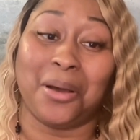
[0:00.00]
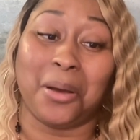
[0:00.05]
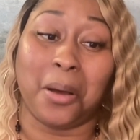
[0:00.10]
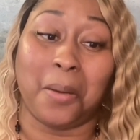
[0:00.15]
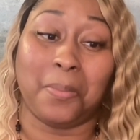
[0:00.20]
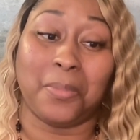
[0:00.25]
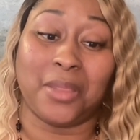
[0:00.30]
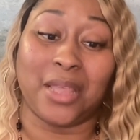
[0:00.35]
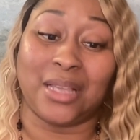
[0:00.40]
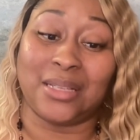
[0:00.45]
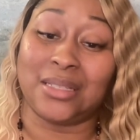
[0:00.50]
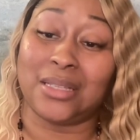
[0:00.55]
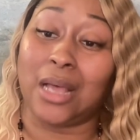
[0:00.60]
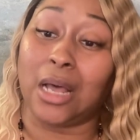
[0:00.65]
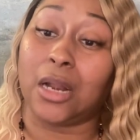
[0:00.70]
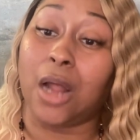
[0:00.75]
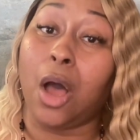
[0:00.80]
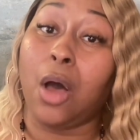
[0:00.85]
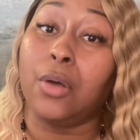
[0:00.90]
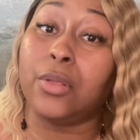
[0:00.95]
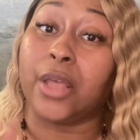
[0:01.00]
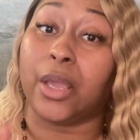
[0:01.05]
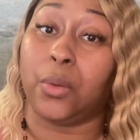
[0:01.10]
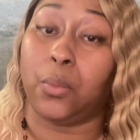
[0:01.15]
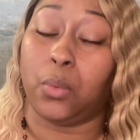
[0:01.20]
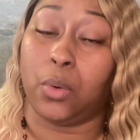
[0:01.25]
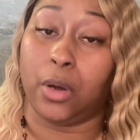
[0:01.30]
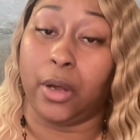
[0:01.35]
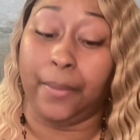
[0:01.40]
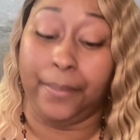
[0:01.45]
Um, that's not all they
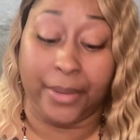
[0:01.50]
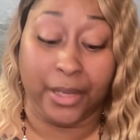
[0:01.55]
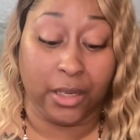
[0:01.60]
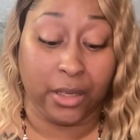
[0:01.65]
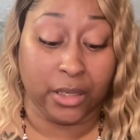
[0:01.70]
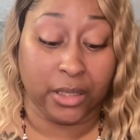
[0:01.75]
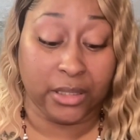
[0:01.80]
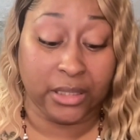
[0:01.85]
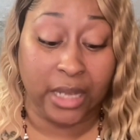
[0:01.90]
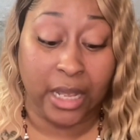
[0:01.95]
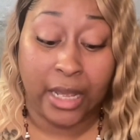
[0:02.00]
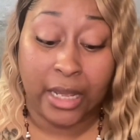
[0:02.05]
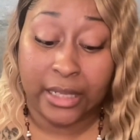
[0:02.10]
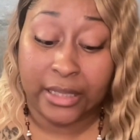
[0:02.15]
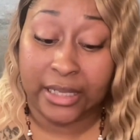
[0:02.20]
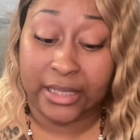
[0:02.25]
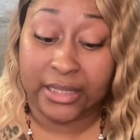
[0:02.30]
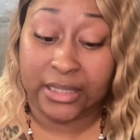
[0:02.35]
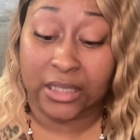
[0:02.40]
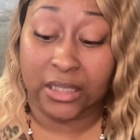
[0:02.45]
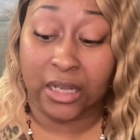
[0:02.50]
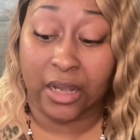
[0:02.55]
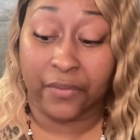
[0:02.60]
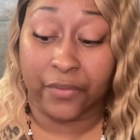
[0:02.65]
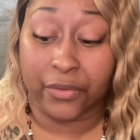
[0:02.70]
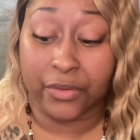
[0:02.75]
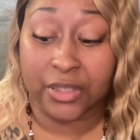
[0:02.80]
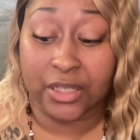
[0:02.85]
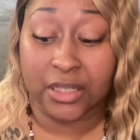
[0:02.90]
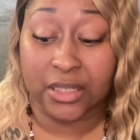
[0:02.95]
want because this
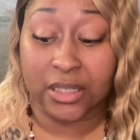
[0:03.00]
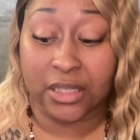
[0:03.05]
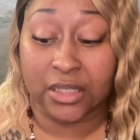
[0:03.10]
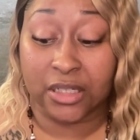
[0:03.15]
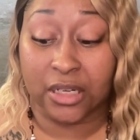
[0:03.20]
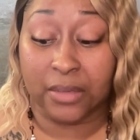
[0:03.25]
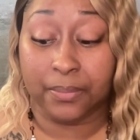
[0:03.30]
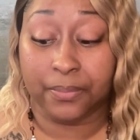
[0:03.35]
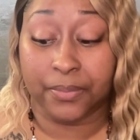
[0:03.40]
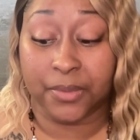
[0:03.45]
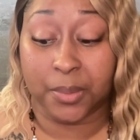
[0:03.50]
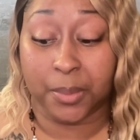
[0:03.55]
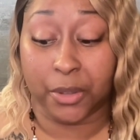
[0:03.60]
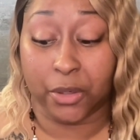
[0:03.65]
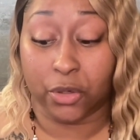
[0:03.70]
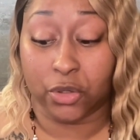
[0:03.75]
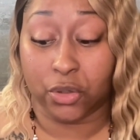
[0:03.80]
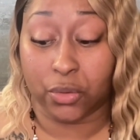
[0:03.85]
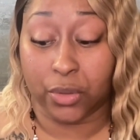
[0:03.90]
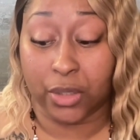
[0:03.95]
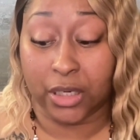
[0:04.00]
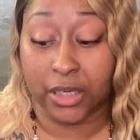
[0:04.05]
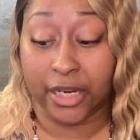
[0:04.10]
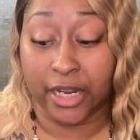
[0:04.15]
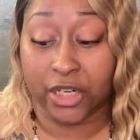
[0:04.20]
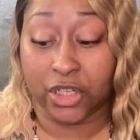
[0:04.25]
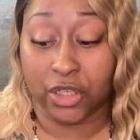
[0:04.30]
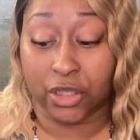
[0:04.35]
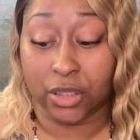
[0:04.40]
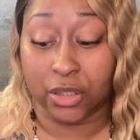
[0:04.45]
lovers is a deep spiritual
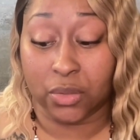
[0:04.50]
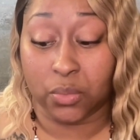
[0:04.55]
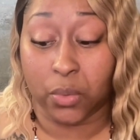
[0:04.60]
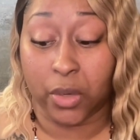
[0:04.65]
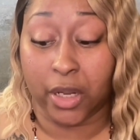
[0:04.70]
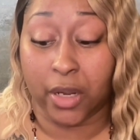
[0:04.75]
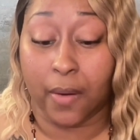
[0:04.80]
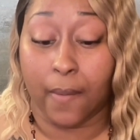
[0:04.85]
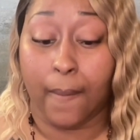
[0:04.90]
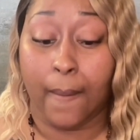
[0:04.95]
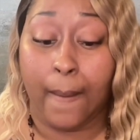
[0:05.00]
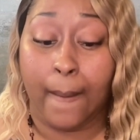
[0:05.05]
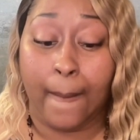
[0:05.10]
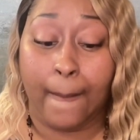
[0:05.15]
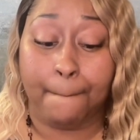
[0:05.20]
connection as well